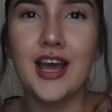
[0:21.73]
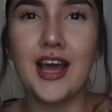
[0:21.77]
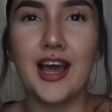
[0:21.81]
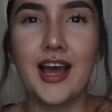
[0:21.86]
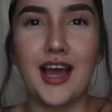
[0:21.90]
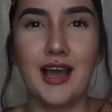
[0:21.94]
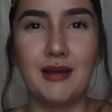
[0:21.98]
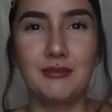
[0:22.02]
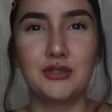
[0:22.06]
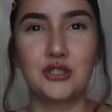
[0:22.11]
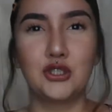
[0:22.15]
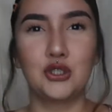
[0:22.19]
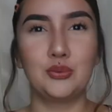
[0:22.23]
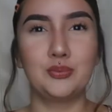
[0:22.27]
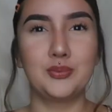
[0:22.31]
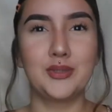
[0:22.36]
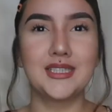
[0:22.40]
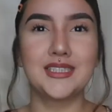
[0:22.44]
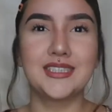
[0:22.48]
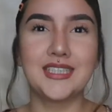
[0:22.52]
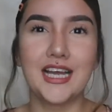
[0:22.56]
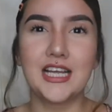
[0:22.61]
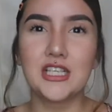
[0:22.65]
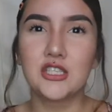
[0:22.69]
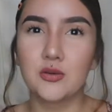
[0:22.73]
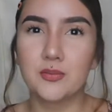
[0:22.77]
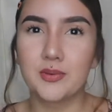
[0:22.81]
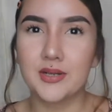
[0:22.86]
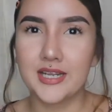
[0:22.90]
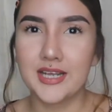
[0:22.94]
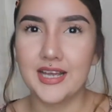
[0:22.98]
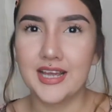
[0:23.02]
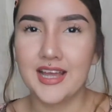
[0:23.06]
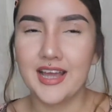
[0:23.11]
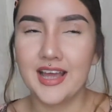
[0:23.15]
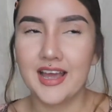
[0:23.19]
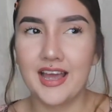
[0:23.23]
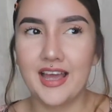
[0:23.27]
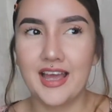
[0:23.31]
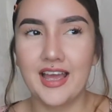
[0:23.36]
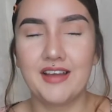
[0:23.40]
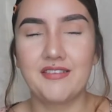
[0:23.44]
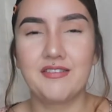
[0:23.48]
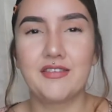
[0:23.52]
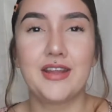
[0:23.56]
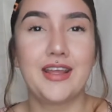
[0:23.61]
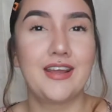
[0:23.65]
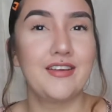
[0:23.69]
I'm super excited to open it. I
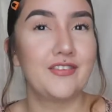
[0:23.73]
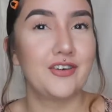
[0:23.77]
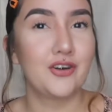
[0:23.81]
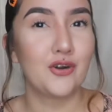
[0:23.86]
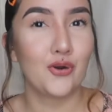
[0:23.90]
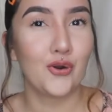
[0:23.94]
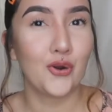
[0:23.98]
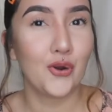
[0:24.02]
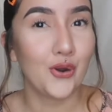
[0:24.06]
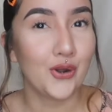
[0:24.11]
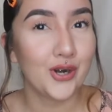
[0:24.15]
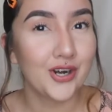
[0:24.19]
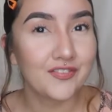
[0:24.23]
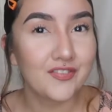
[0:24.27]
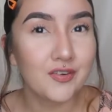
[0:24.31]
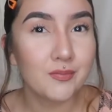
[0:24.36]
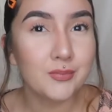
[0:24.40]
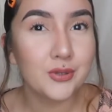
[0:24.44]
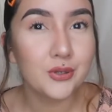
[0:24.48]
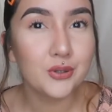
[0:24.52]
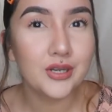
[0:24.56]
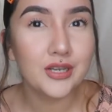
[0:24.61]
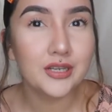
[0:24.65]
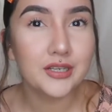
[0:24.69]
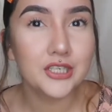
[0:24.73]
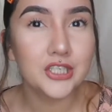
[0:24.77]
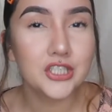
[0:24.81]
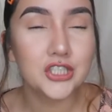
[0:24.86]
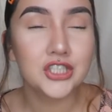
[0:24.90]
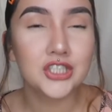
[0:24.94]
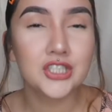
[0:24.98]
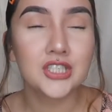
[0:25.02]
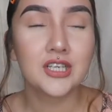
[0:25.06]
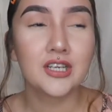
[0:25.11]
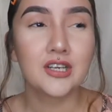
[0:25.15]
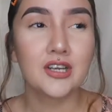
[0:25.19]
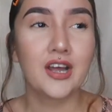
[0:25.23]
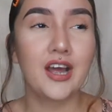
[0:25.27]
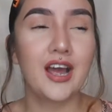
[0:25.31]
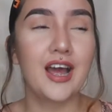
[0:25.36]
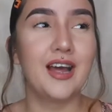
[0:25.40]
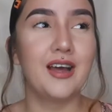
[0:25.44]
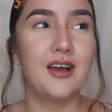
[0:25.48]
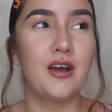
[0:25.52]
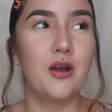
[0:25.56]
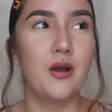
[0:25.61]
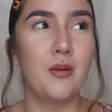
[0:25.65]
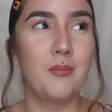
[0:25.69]
have never ordered from Beautylish.
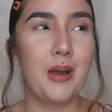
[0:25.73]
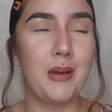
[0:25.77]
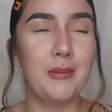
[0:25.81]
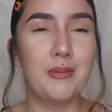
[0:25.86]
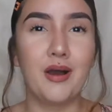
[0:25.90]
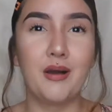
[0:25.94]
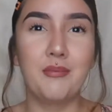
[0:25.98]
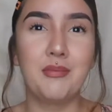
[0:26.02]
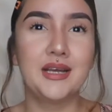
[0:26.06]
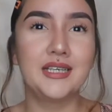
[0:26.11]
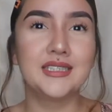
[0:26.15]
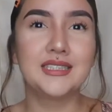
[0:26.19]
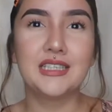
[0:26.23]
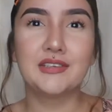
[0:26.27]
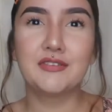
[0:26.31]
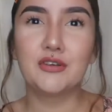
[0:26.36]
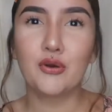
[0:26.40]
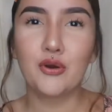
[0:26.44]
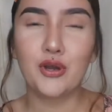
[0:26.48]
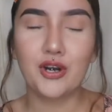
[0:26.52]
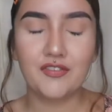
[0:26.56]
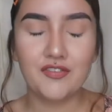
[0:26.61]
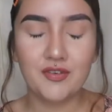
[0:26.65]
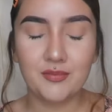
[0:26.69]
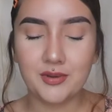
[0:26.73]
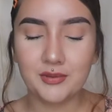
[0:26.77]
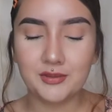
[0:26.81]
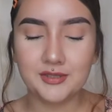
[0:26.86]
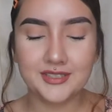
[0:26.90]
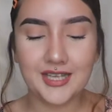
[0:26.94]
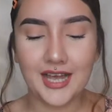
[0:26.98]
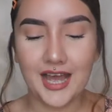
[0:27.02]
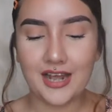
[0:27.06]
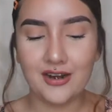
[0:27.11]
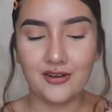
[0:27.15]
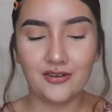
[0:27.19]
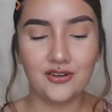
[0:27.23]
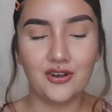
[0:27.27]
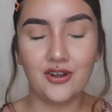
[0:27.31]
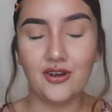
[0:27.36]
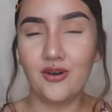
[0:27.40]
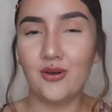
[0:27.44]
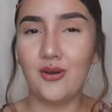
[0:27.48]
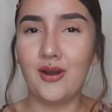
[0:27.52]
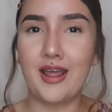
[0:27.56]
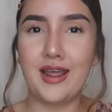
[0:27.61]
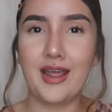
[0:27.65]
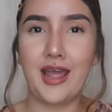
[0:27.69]
My mom has never ordered from them, so I don't
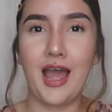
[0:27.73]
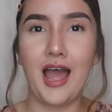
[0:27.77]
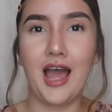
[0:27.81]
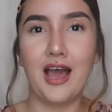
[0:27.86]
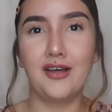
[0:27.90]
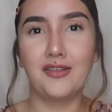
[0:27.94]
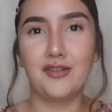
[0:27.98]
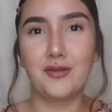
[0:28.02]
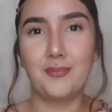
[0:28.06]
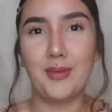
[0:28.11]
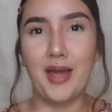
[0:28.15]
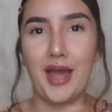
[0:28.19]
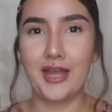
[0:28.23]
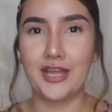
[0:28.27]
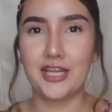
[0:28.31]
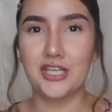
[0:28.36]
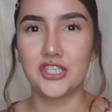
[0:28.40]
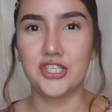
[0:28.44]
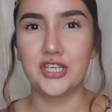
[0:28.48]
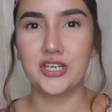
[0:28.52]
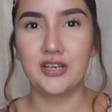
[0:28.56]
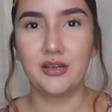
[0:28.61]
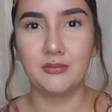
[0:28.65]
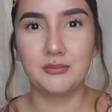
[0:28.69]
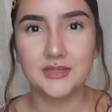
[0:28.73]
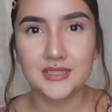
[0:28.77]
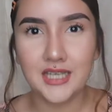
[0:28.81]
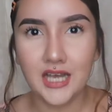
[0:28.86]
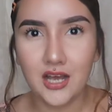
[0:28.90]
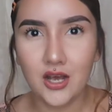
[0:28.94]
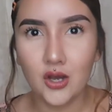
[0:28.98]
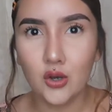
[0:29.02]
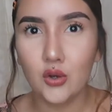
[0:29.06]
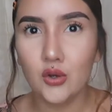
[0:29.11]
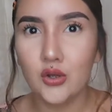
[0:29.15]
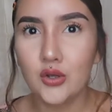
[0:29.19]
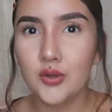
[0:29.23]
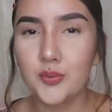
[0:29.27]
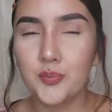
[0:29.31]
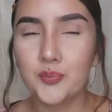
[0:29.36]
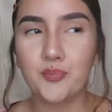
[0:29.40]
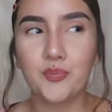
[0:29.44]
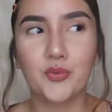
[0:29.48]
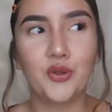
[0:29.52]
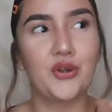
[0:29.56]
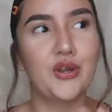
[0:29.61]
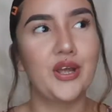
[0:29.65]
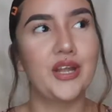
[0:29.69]
know like how the packaging comes out
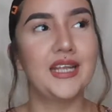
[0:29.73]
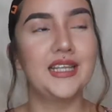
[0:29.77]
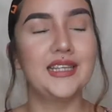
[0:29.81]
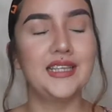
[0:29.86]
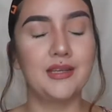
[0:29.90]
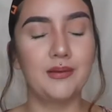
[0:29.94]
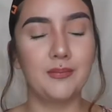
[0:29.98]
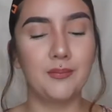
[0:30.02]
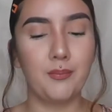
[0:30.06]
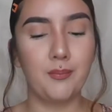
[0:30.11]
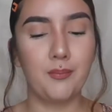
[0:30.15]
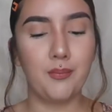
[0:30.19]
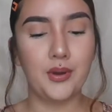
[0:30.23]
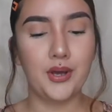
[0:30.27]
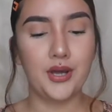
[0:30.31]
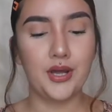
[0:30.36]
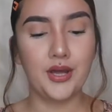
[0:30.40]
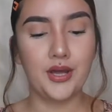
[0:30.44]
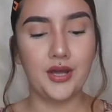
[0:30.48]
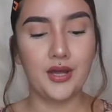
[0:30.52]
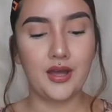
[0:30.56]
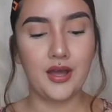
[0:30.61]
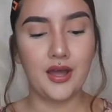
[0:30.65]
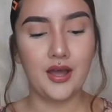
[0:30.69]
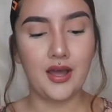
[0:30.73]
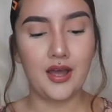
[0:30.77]
or anything, but